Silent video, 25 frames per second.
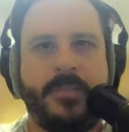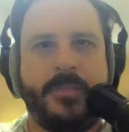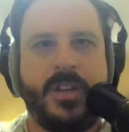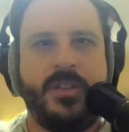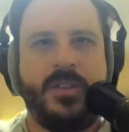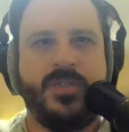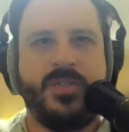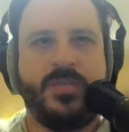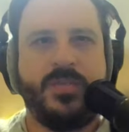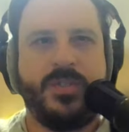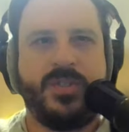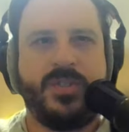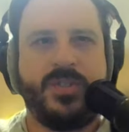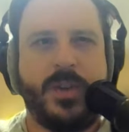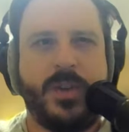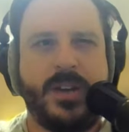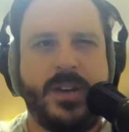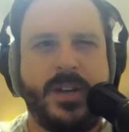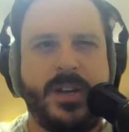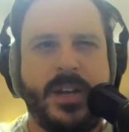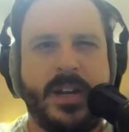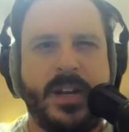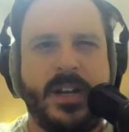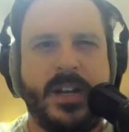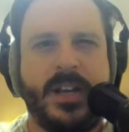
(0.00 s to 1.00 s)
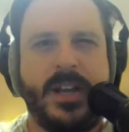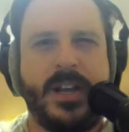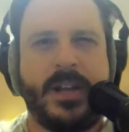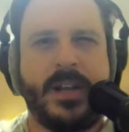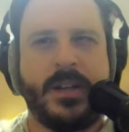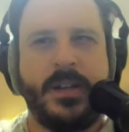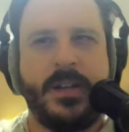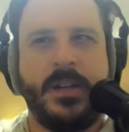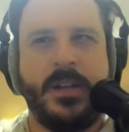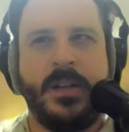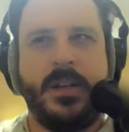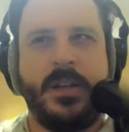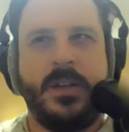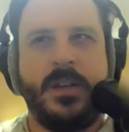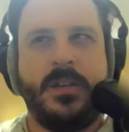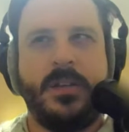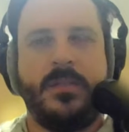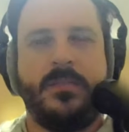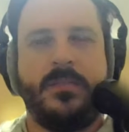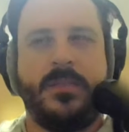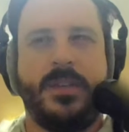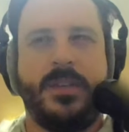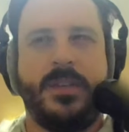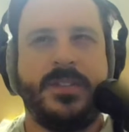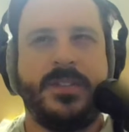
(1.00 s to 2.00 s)
Here's what's trending. And again,
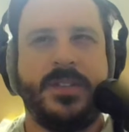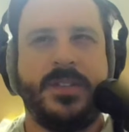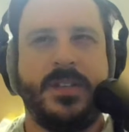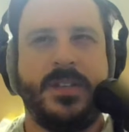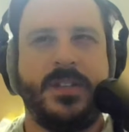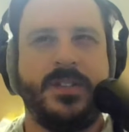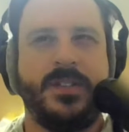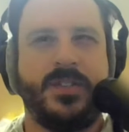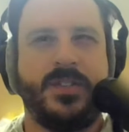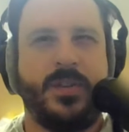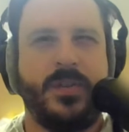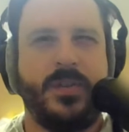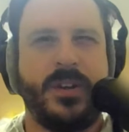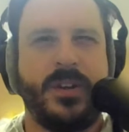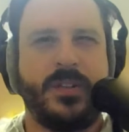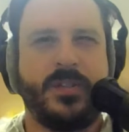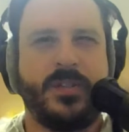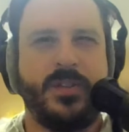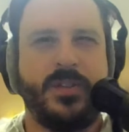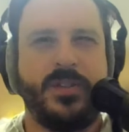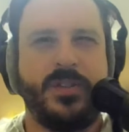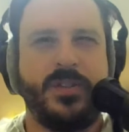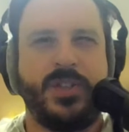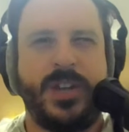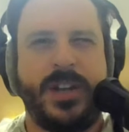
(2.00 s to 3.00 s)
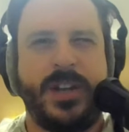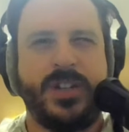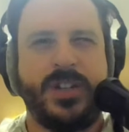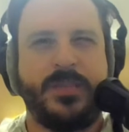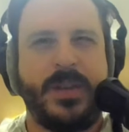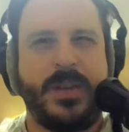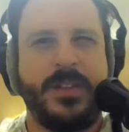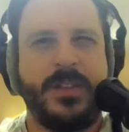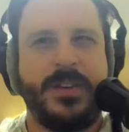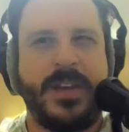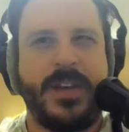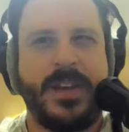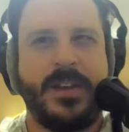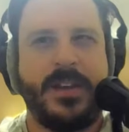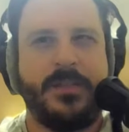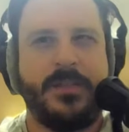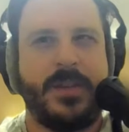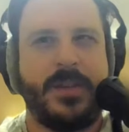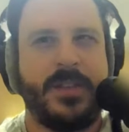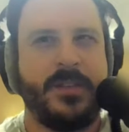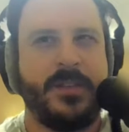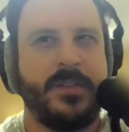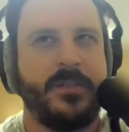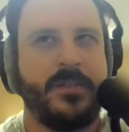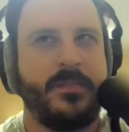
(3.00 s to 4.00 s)
this is could change by the day,
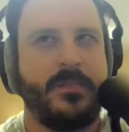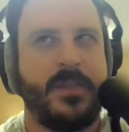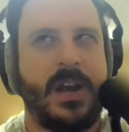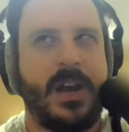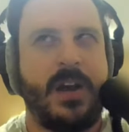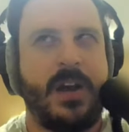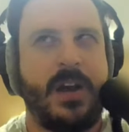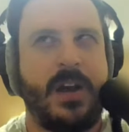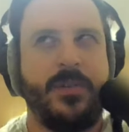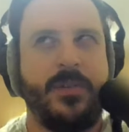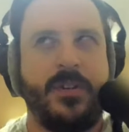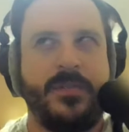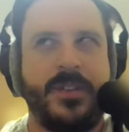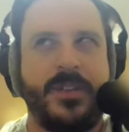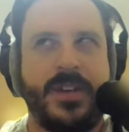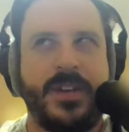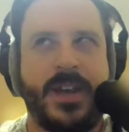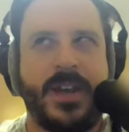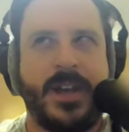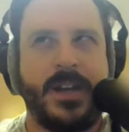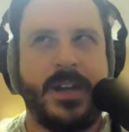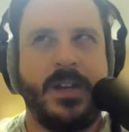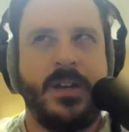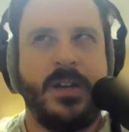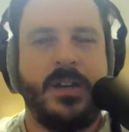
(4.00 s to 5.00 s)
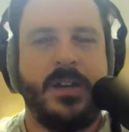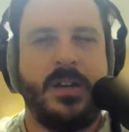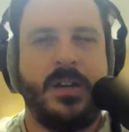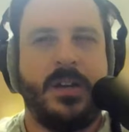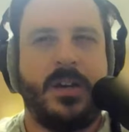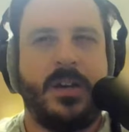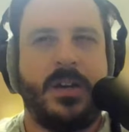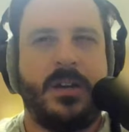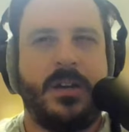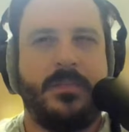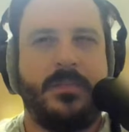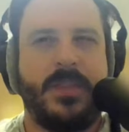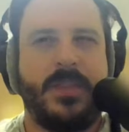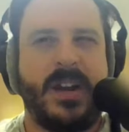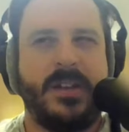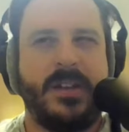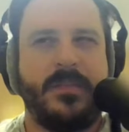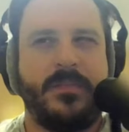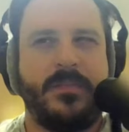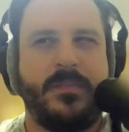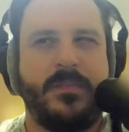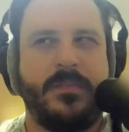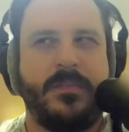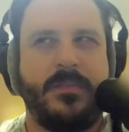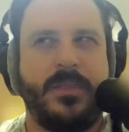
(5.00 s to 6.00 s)
by the hour of the day, by
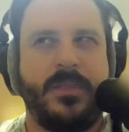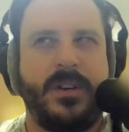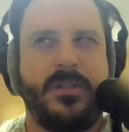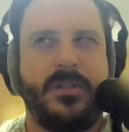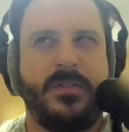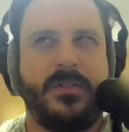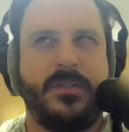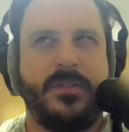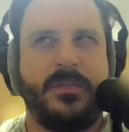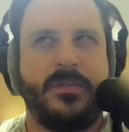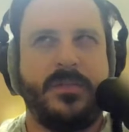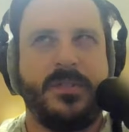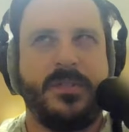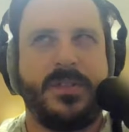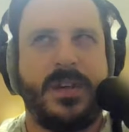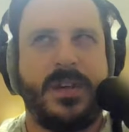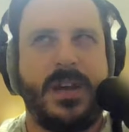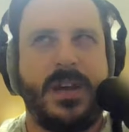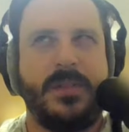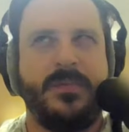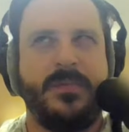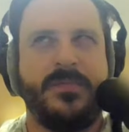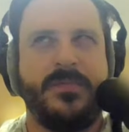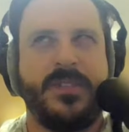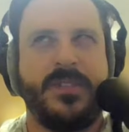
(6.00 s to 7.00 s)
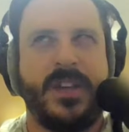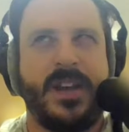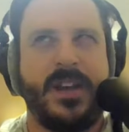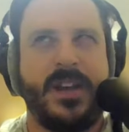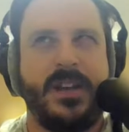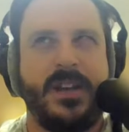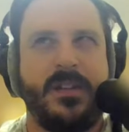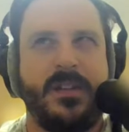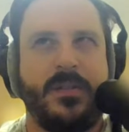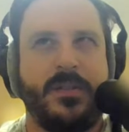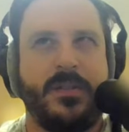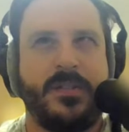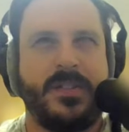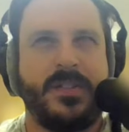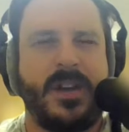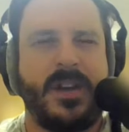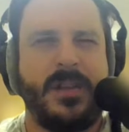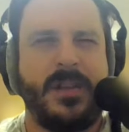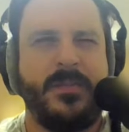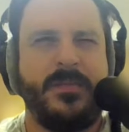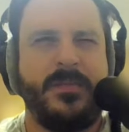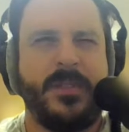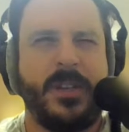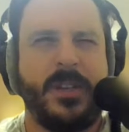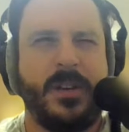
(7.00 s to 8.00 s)
the time of day or the
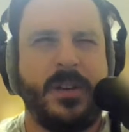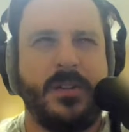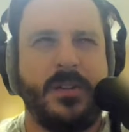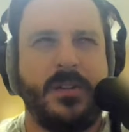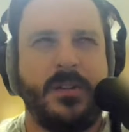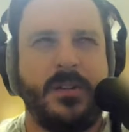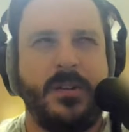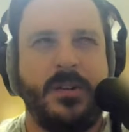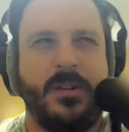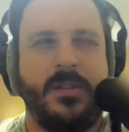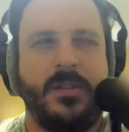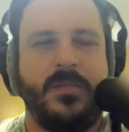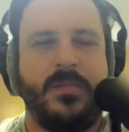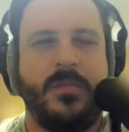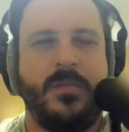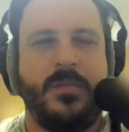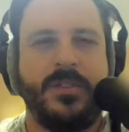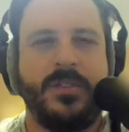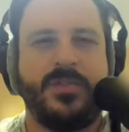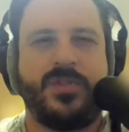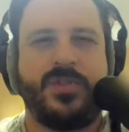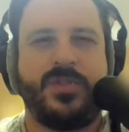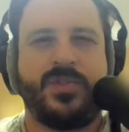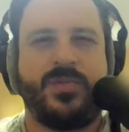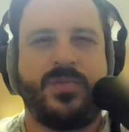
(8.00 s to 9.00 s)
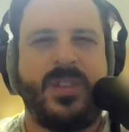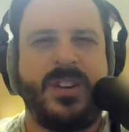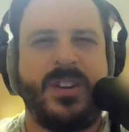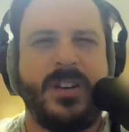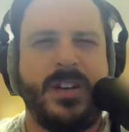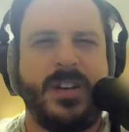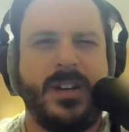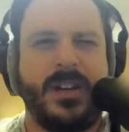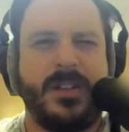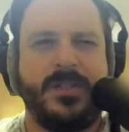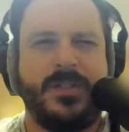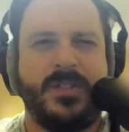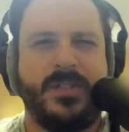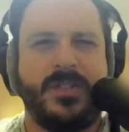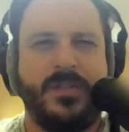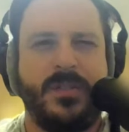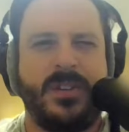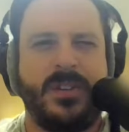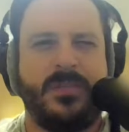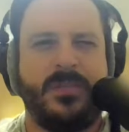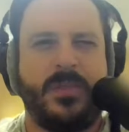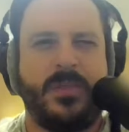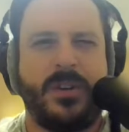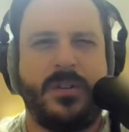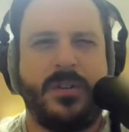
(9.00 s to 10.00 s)
time of year. What is trending on
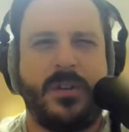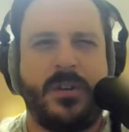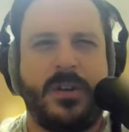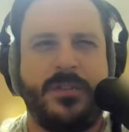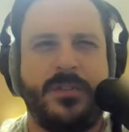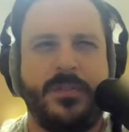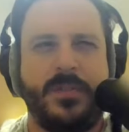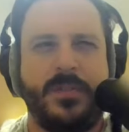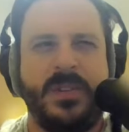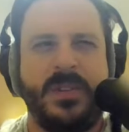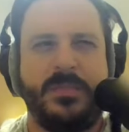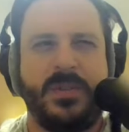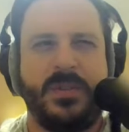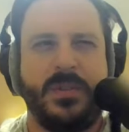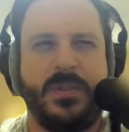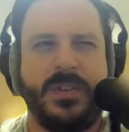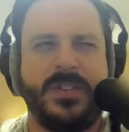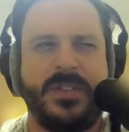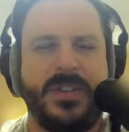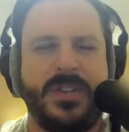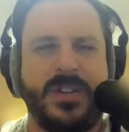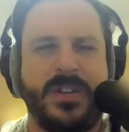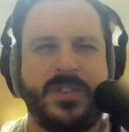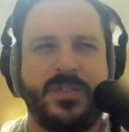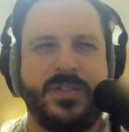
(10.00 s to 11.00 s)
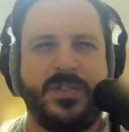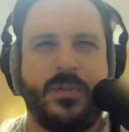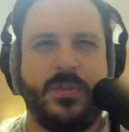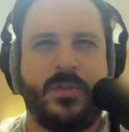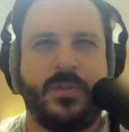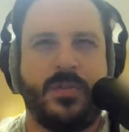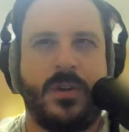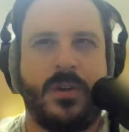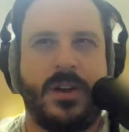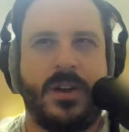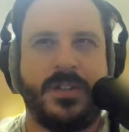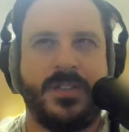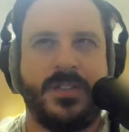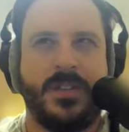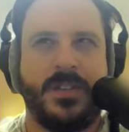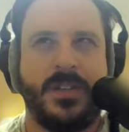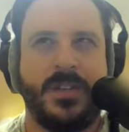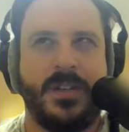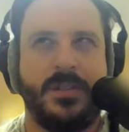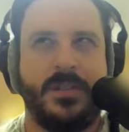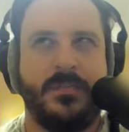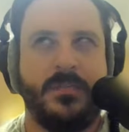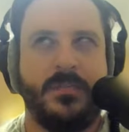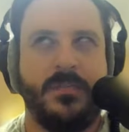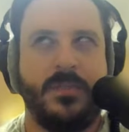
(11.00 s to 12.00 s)
TuneIn? What are other people listening to across
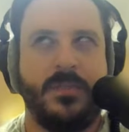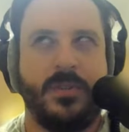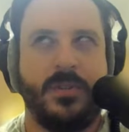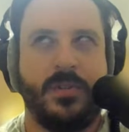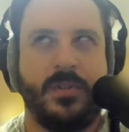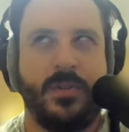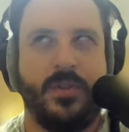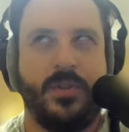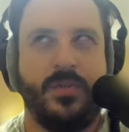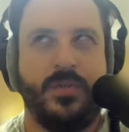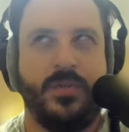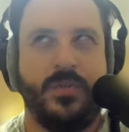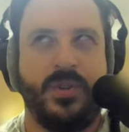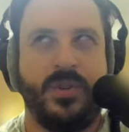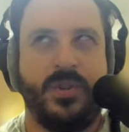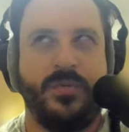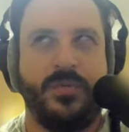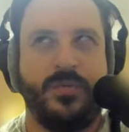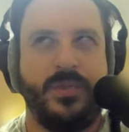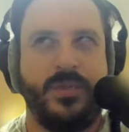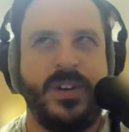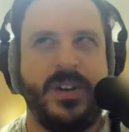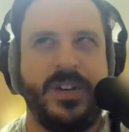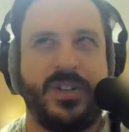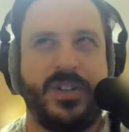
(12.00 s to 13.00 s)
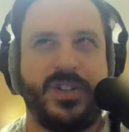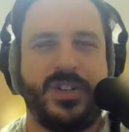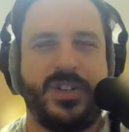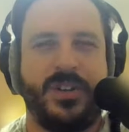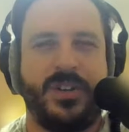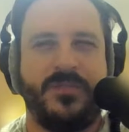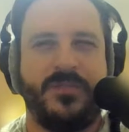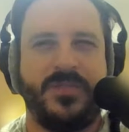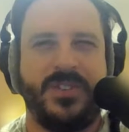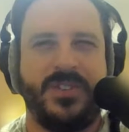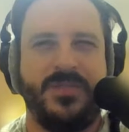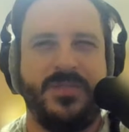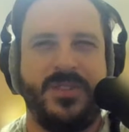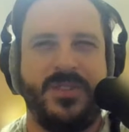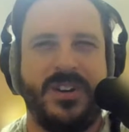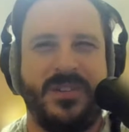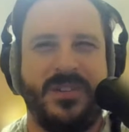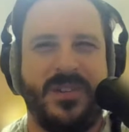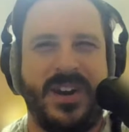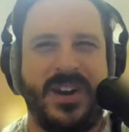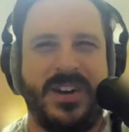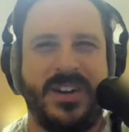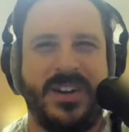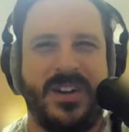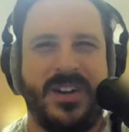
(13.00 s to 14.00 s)
the global reach of TuneIn
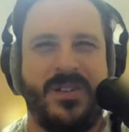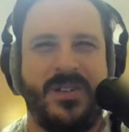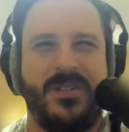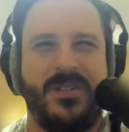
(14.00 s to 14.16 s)
Radio?